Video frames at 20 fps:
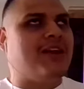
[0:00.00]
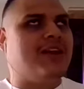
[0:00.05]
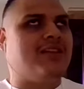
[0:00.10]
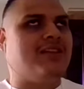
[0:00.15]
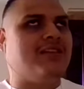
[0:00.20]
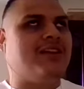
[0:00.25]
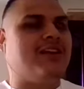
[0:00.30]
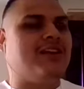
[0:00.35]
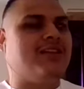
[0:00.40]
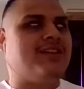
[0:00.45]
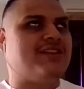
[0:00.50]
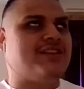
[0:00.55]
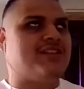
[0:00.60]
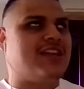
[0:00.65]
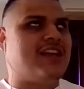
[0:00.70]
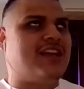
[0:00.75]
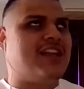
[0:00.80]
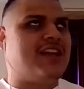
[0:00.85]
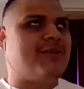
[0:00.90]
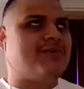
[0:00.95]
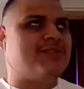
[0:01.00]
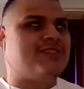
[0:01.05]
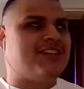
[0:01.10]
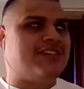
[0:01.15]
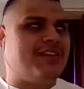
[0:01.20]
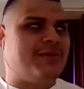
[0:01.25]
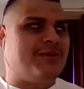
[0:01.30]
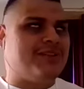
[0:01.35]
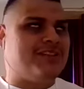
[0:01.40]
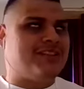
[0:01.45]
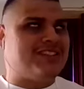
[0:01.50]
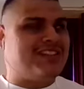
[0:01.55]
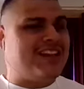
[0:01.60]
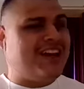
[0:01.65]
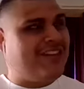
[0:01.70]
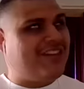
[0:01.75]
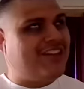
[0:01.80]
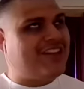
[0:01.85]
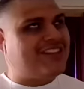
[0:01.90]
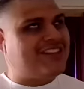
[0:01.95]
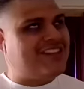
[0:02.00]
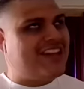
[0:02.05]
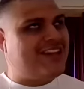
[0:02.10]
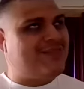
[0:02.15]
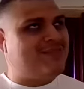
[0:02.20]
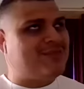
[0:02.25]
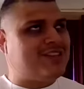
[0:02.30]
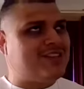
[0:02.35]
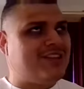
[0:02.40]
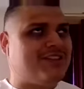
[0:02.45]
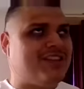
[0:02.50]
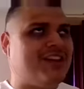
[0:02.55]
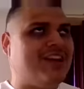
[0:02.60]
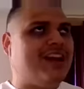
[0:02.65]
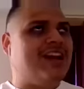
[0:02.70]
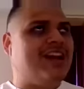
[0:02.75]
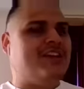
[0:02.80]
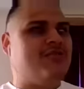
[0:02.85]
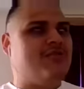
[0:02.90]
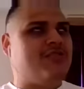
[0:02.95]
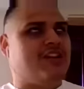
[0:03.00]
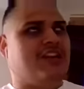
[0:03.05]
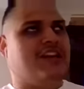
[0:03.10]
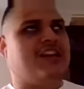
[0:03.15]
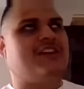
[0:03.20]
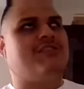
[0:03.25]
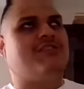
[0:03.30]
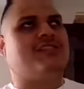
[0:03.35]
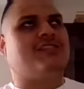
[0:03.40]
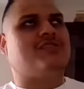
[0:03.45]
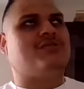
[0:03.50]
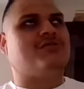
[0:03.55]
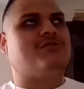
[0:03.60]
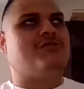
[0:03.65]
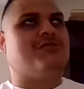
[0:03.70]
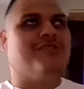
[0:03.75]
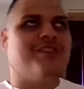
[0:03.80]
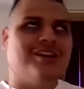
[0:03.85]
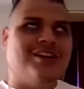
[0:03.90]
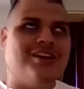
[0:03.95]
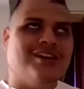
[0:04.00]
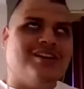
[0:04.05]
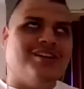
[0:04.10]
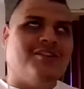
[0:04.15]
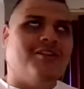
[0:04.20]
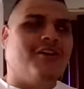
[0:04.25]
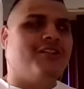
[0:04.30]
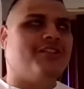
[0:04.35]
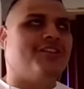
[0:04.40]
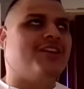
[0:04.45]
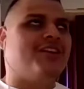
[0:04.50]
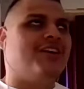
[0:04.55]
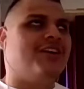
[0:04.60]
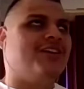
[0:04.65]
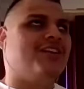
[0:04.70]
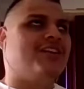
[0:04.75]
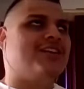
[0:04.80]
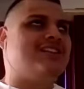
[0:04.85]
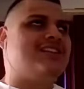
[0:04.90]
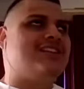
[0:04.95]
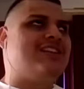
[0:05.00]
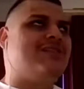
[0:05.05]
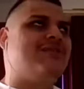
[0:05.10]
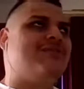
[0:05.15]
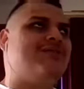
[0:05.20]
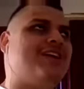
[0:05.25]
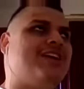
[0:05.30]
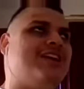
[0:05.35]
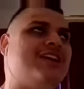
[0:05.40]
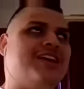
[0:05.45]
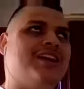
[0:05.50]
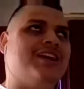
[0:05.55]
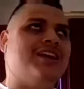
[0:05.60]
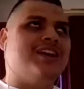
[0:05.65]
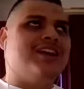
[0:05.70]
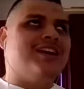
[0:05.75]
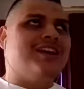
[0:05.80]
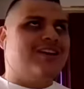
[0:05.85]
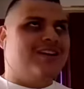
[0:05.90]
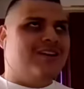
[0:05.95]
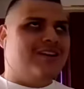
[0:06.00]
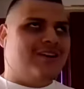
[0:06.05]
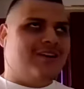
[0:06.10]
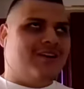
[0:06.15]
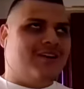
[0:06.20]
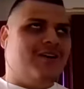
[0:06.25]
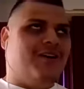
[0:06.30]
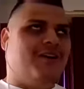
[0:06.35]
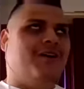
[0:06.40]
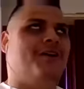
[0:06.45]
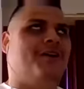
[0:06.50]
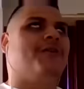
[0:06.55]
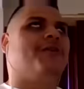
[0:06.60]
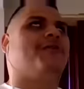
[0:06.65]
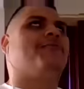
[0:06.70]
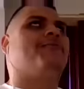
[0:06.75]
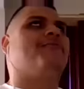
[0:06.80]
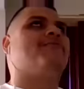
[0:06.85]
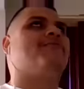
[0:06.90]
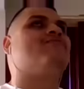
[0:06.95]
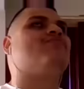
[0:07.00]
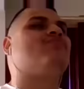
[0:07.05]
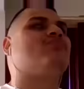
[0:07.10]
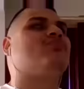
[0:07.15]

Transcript: in in the stadium. So they were, "Sell the team!" Sell, and you can hear it too on the on the T V. Um,